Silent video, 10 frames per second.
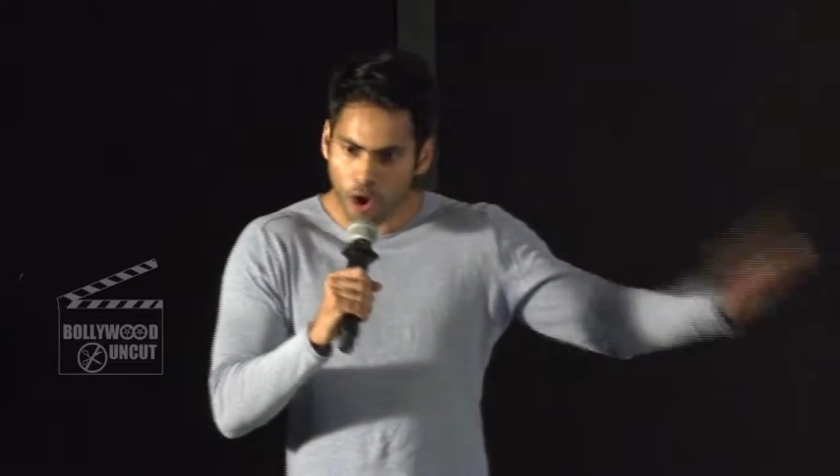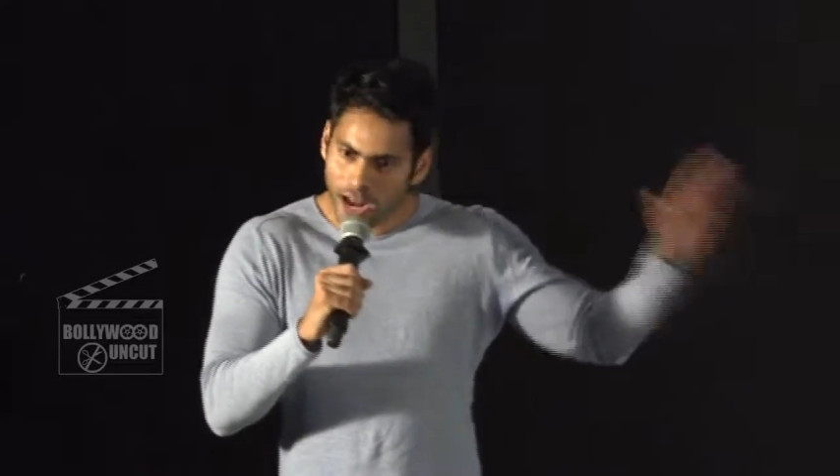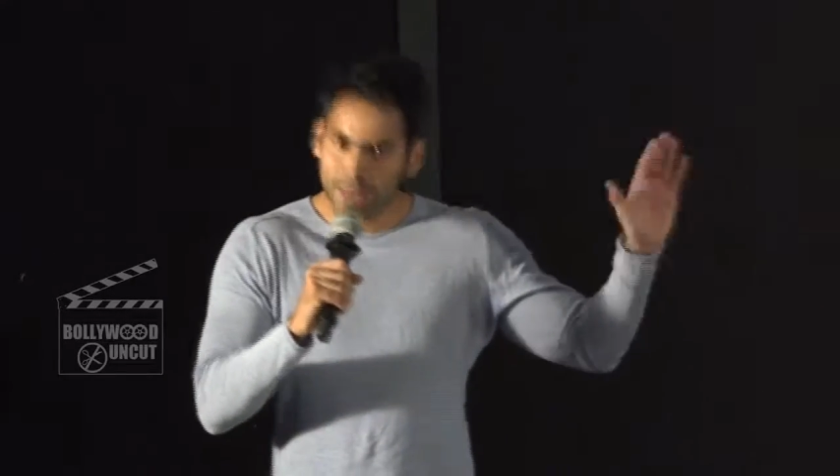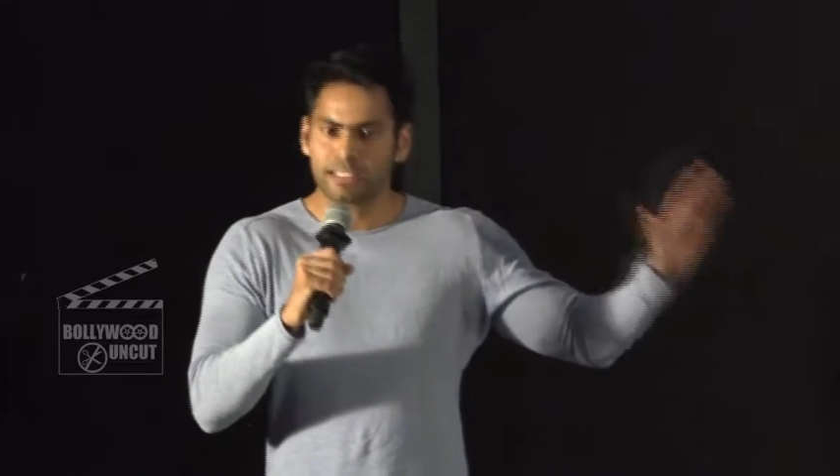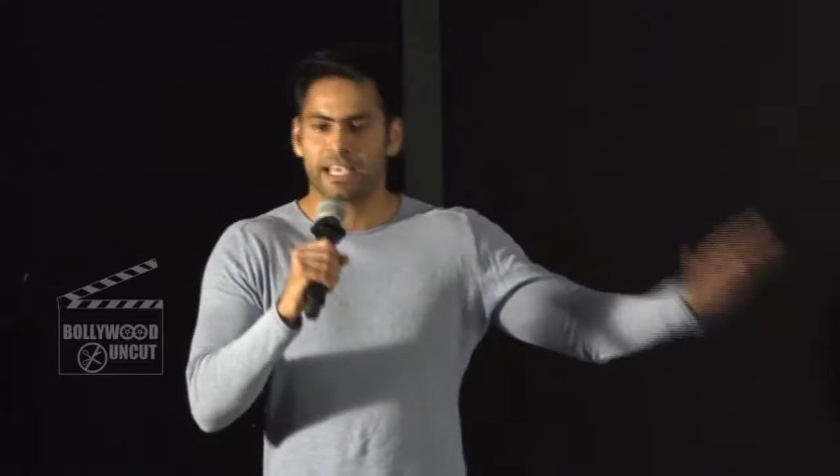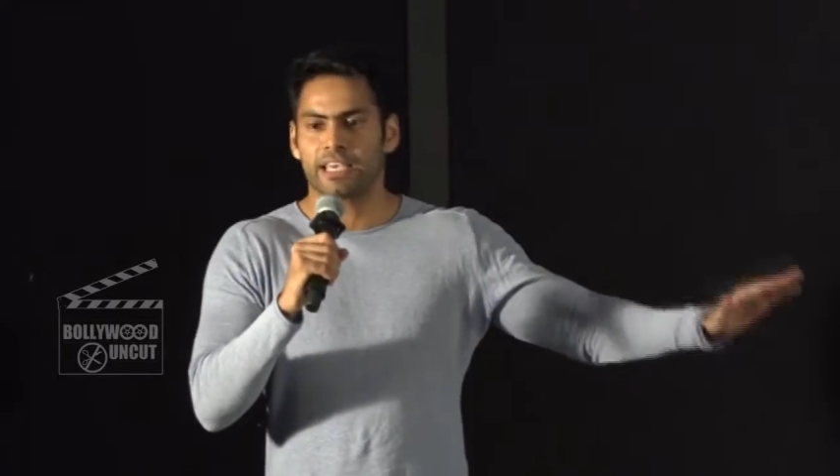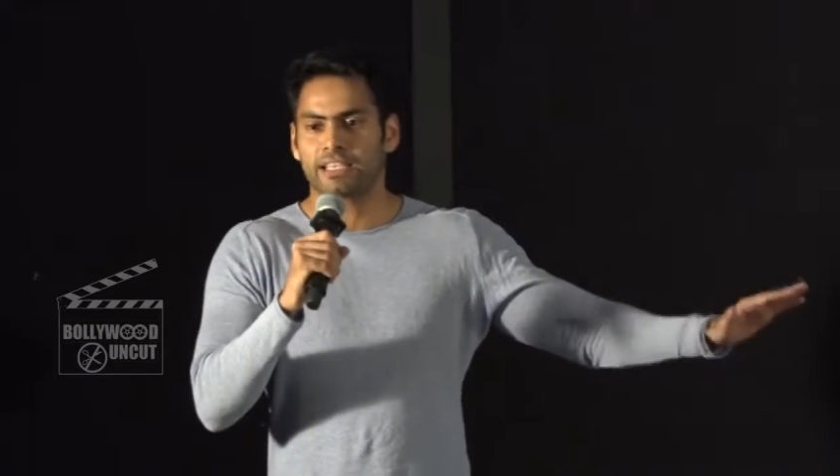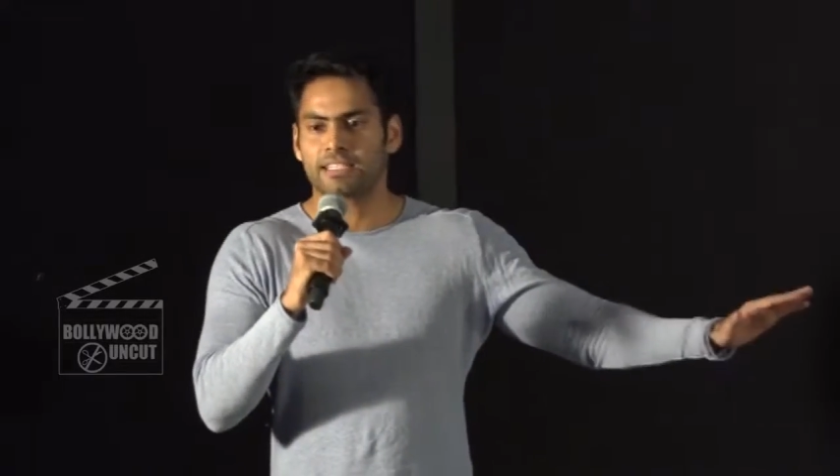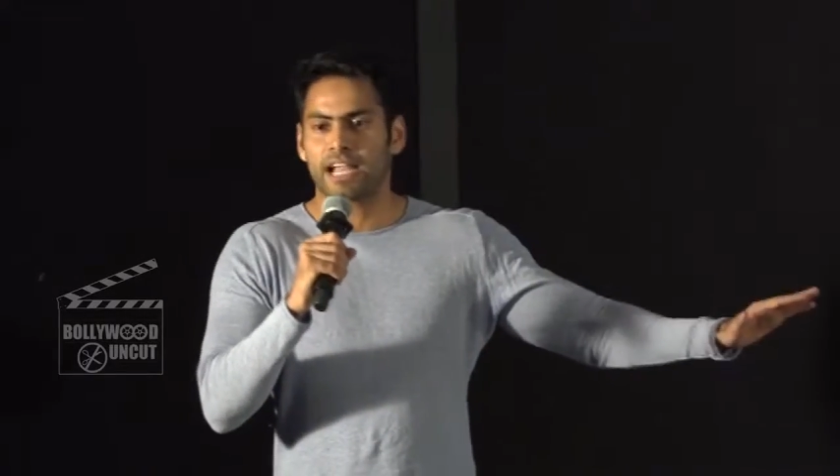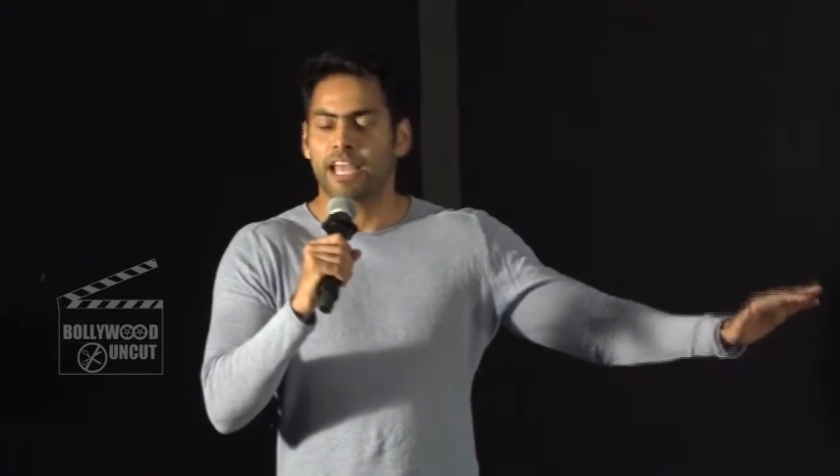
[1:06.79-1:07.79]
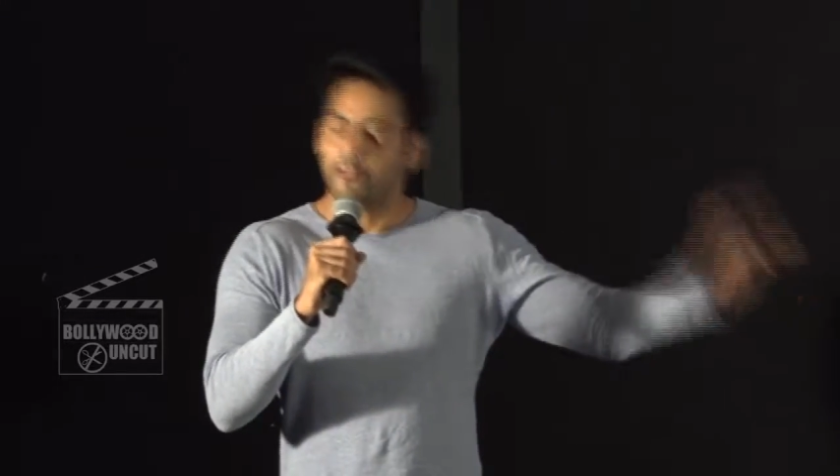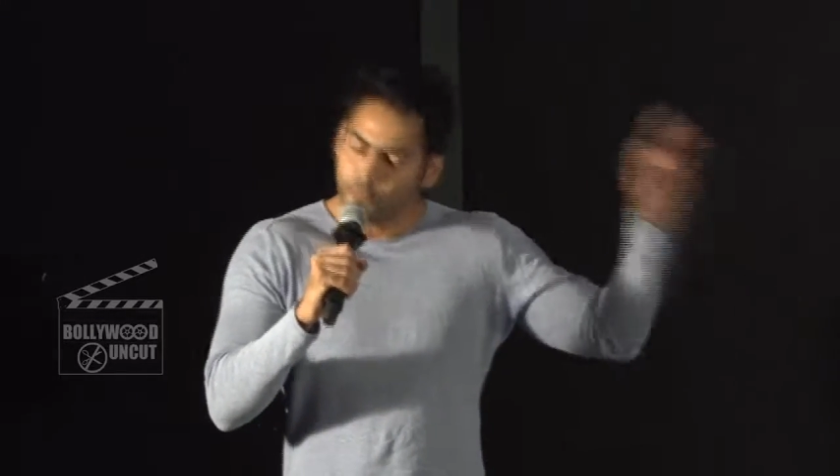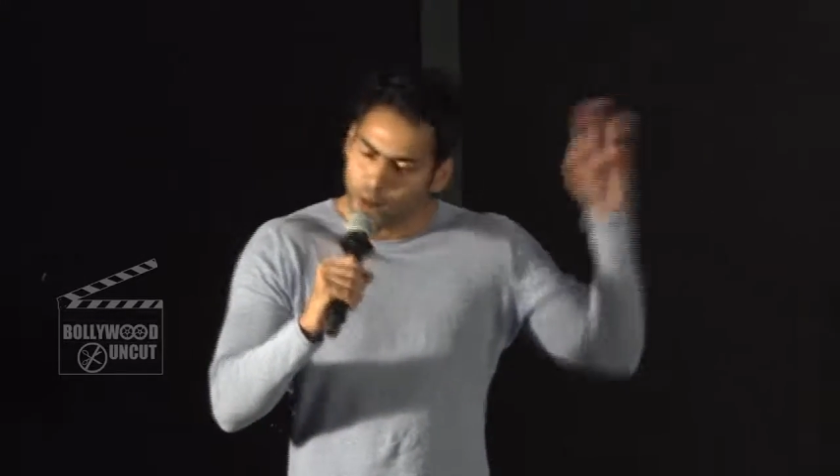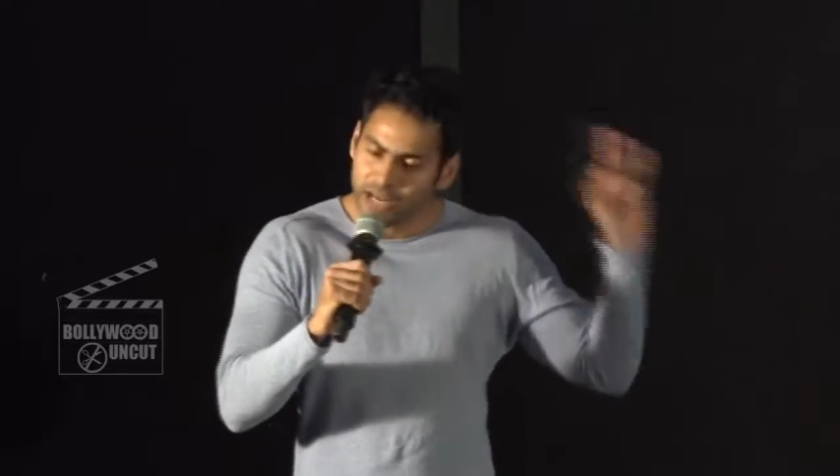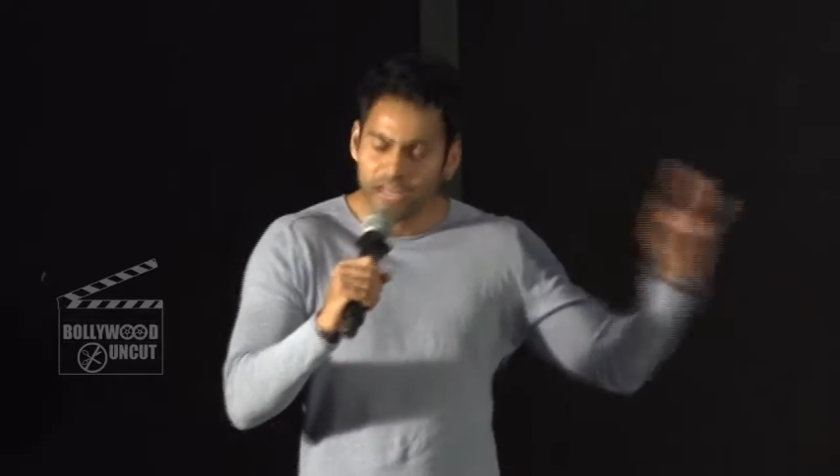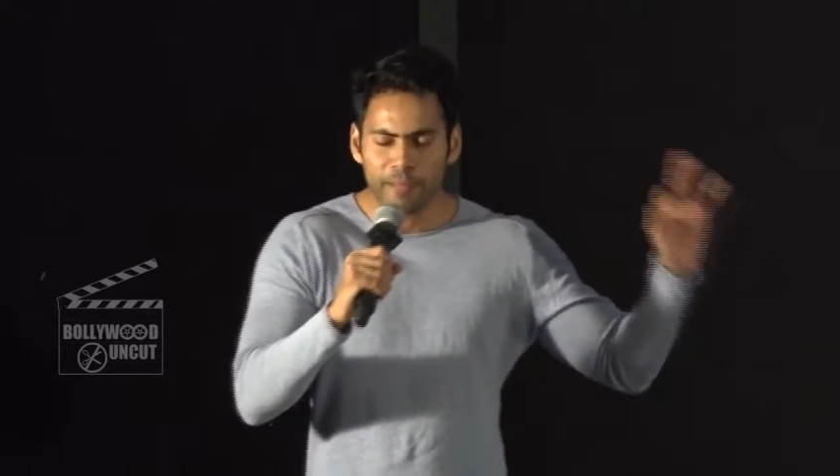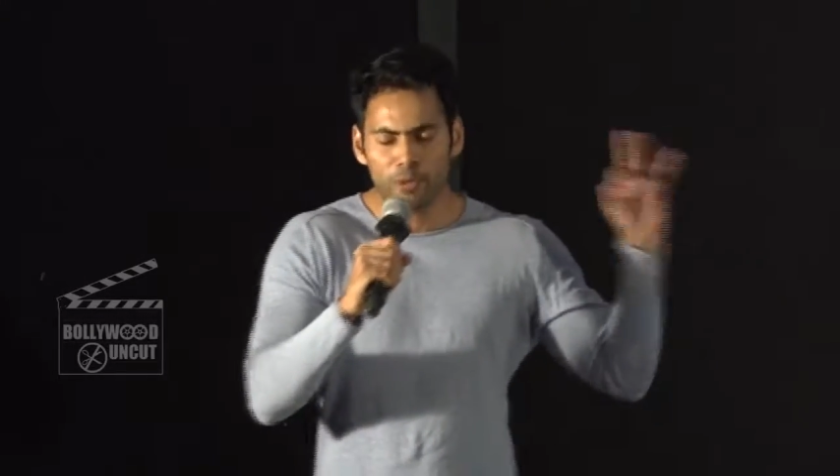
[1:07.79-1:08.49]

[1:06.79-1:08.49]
All I'm saying is that if Monday